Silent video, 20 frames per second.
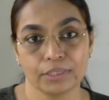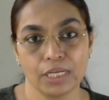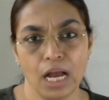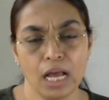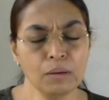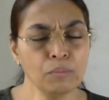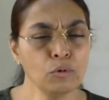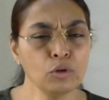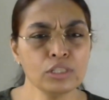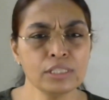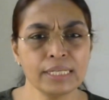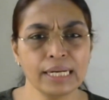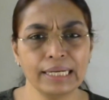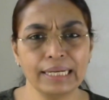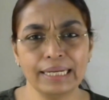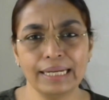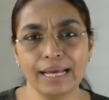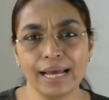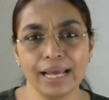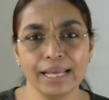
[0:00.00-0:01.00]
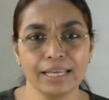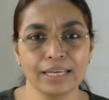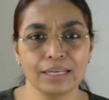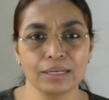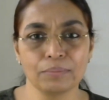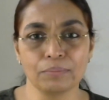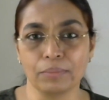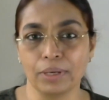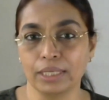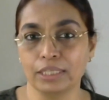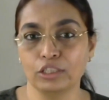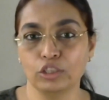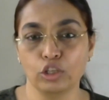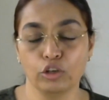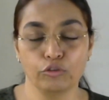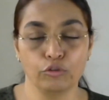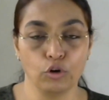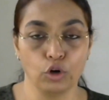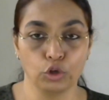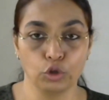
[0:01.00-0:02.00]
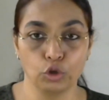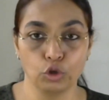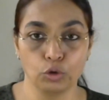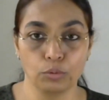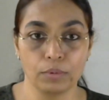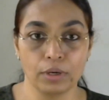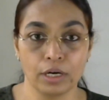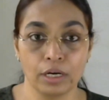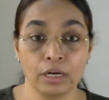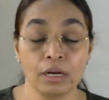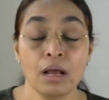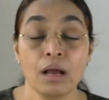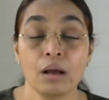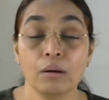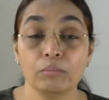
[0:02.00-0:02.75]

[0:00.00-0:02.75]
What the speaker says: Almost entire month of October,